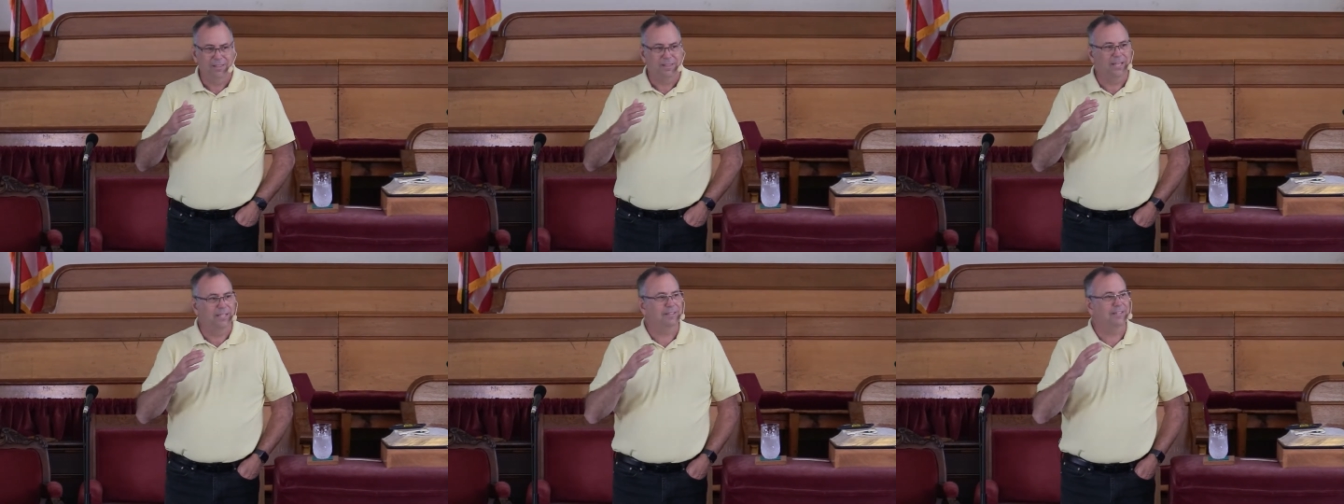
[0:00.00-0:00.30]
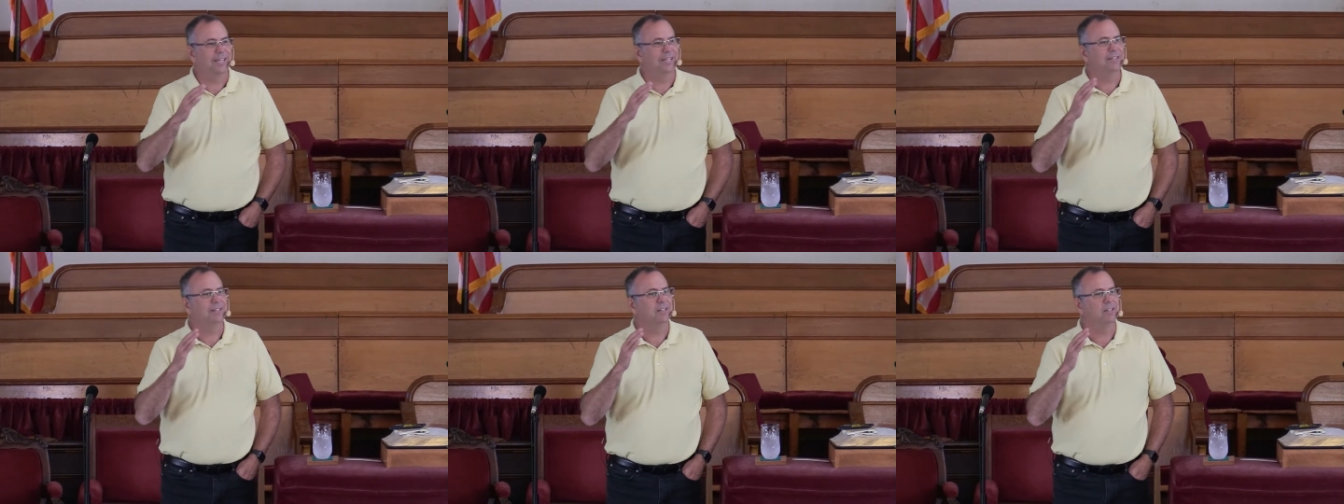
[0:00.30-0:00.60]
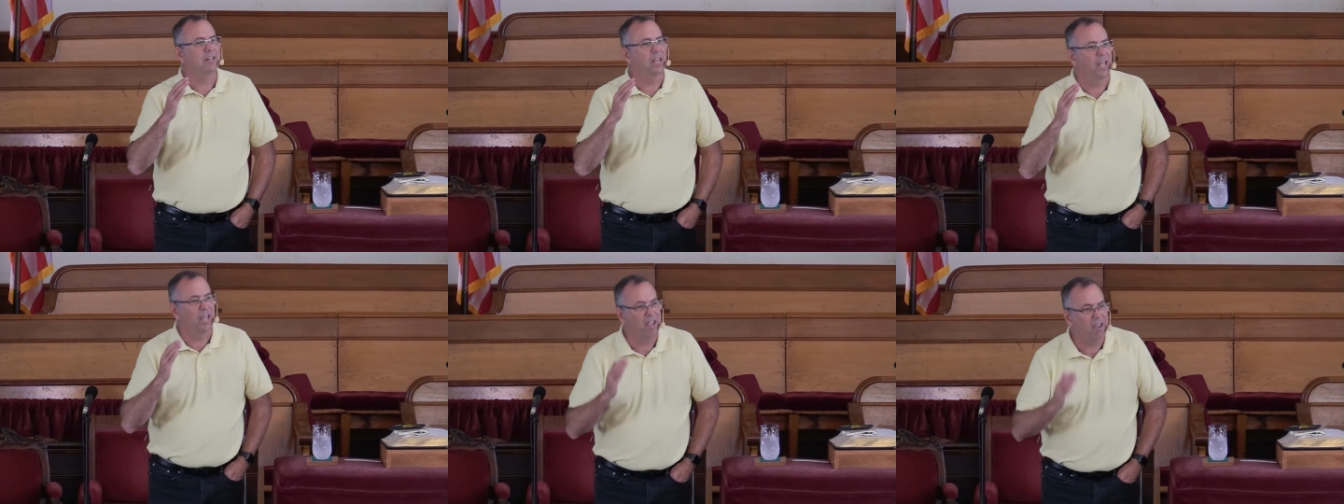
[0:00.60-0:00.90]
that they
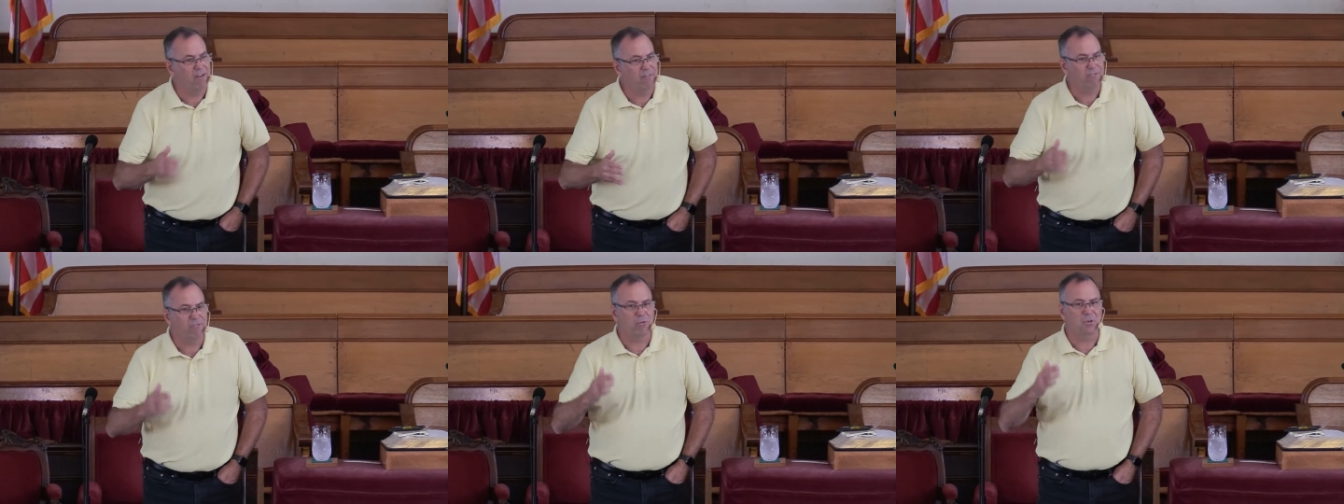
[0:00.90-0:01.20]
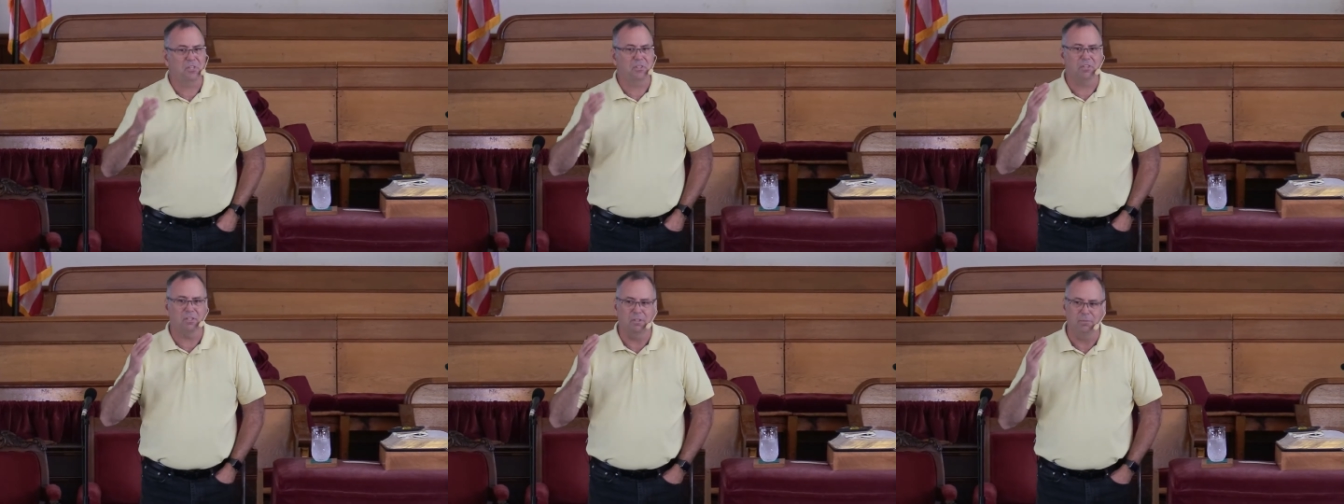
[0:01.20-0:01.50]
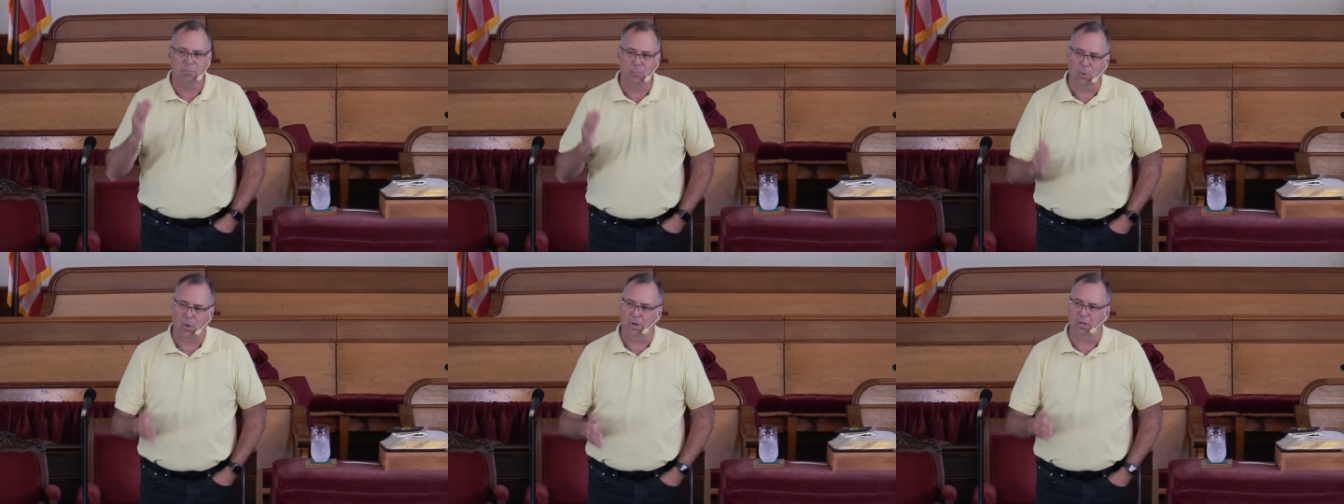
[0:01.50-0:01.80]
did
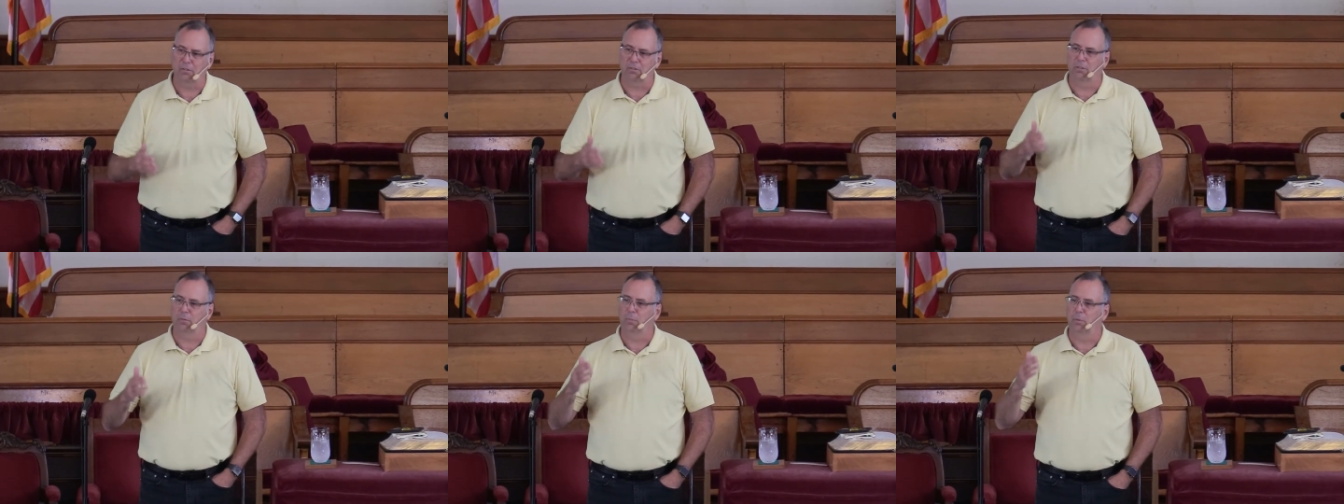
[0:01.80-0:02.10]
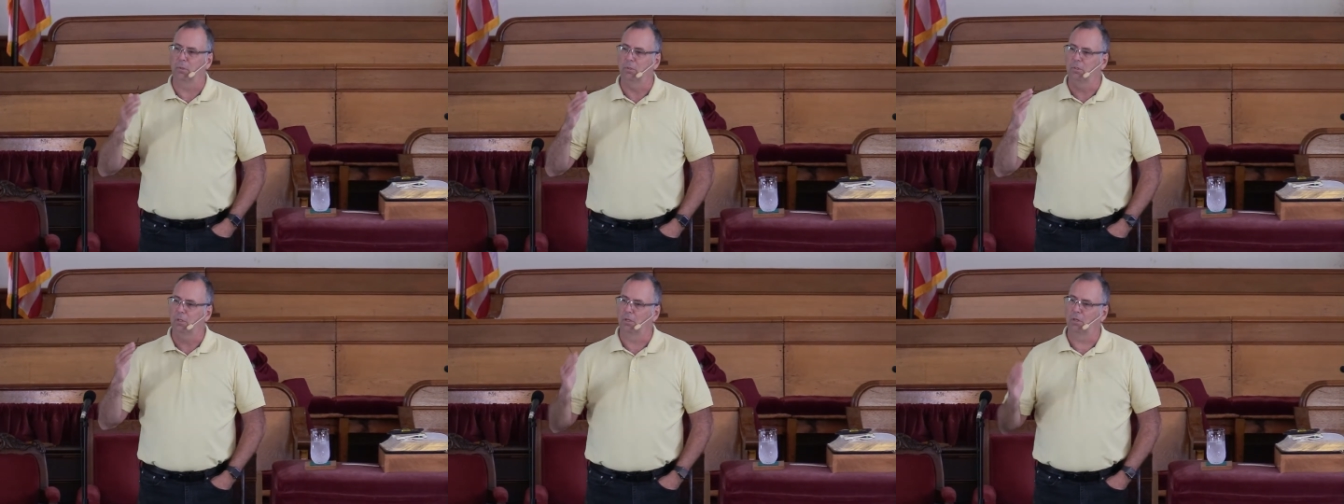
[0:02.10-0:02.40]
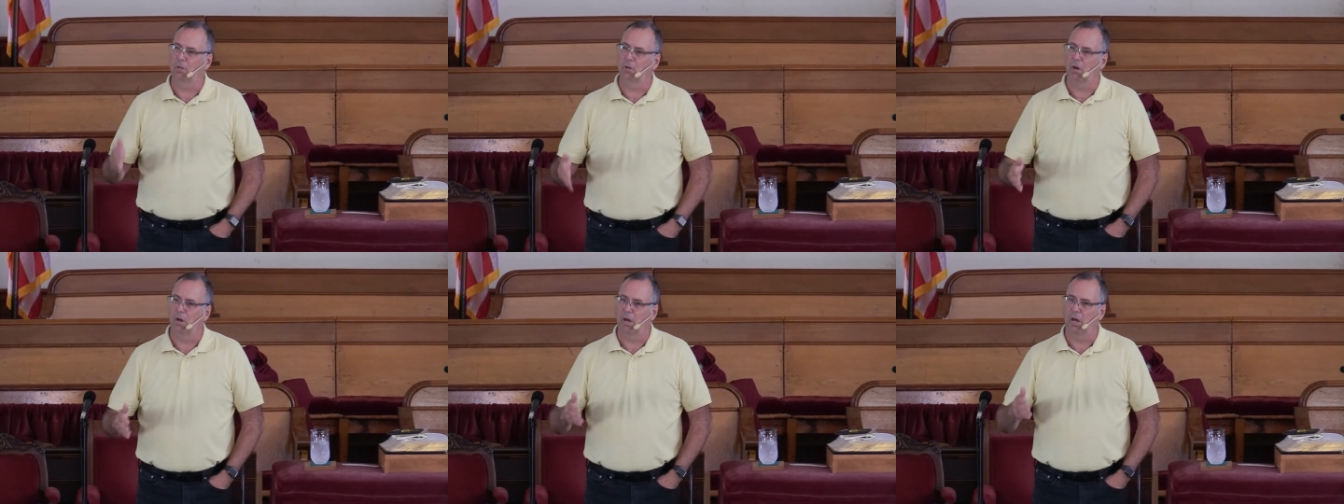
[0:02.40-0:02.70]
everything possible to
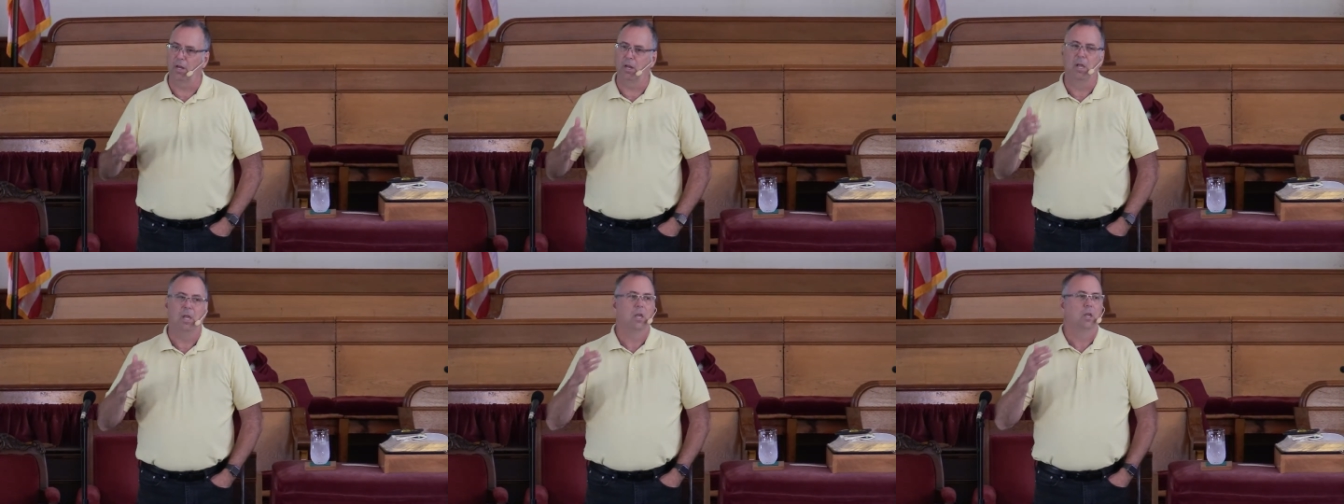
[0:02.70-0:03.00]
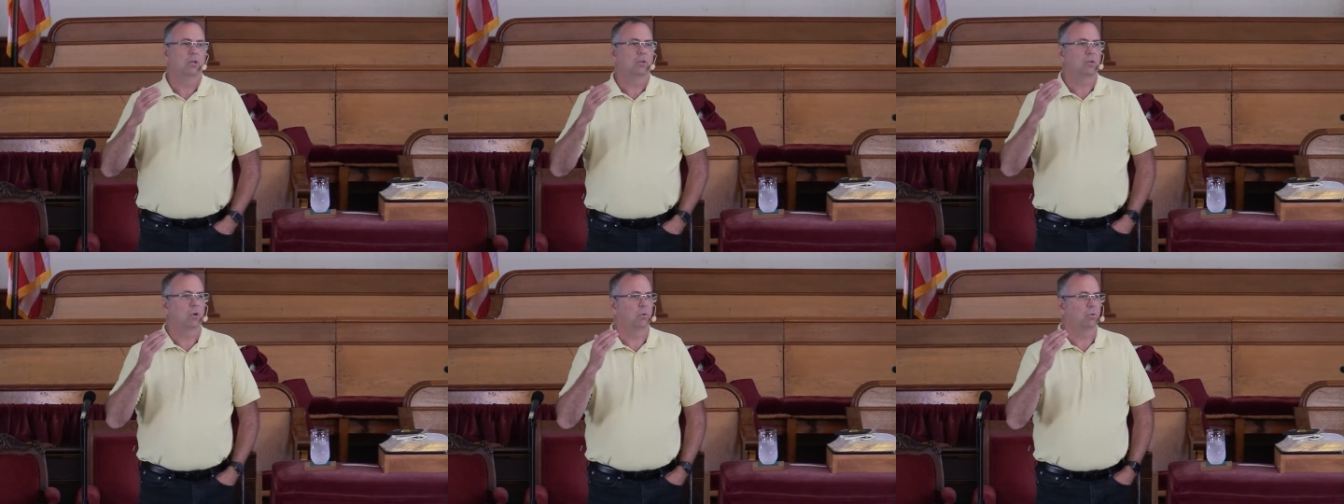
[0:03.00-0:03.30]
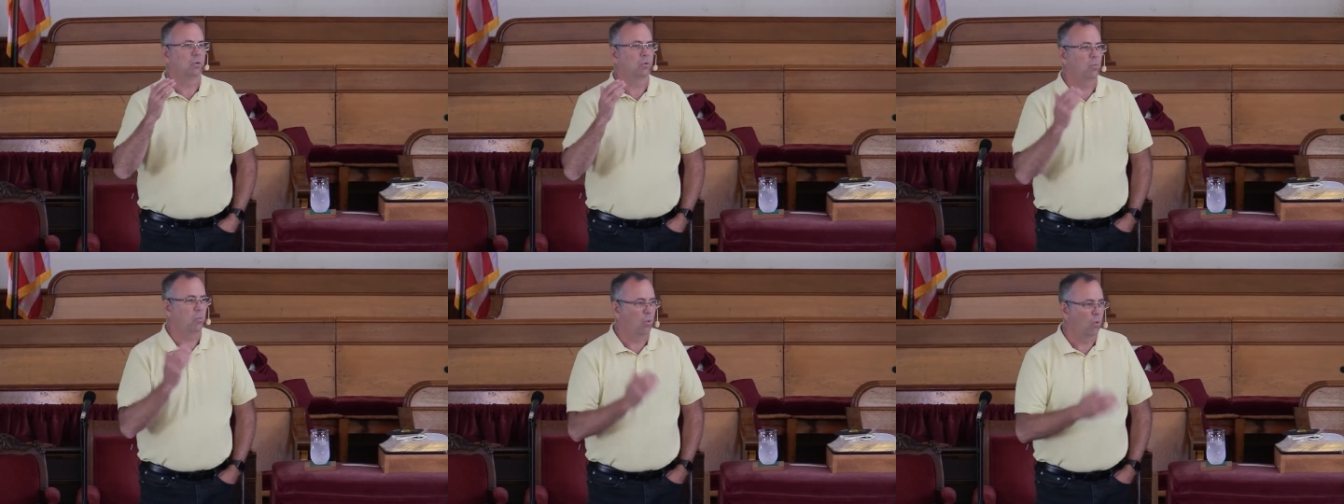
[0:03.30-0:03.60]
not go
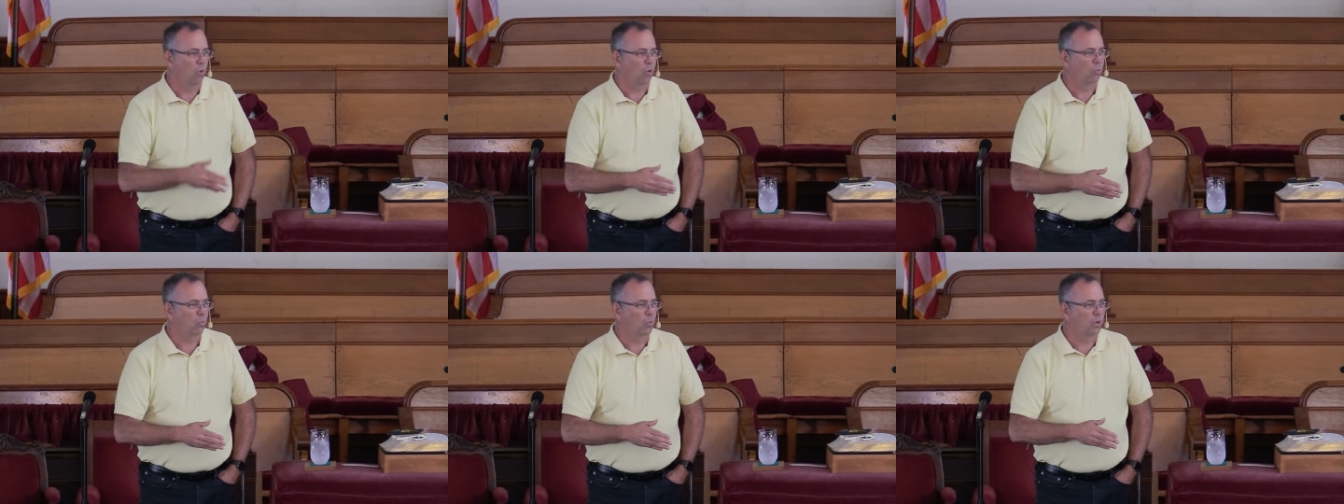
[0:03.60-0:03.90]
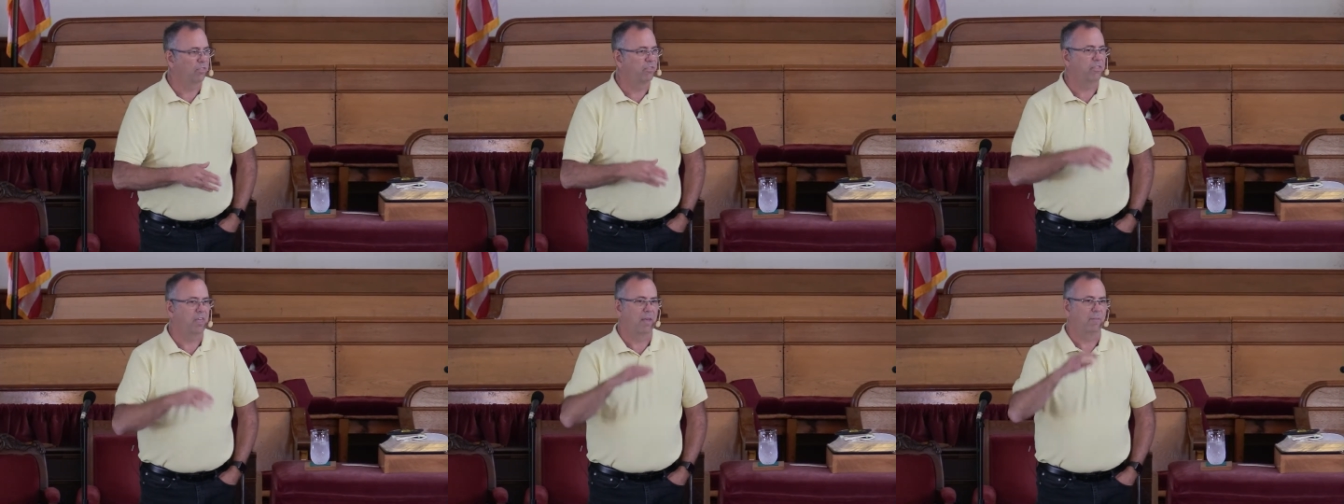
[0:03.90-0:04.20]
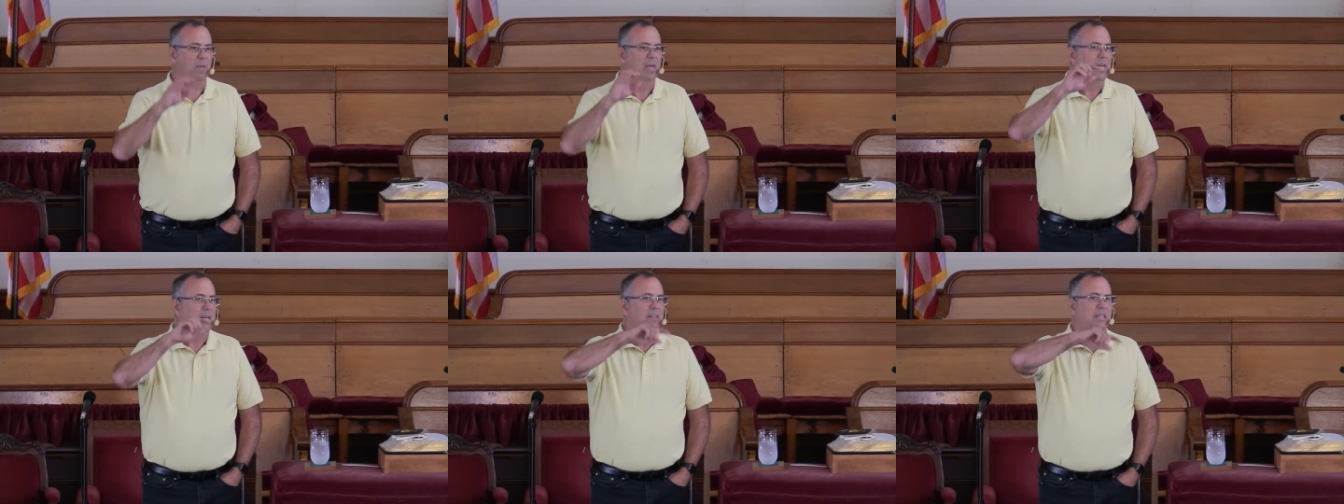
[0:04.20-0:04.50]
to war with them,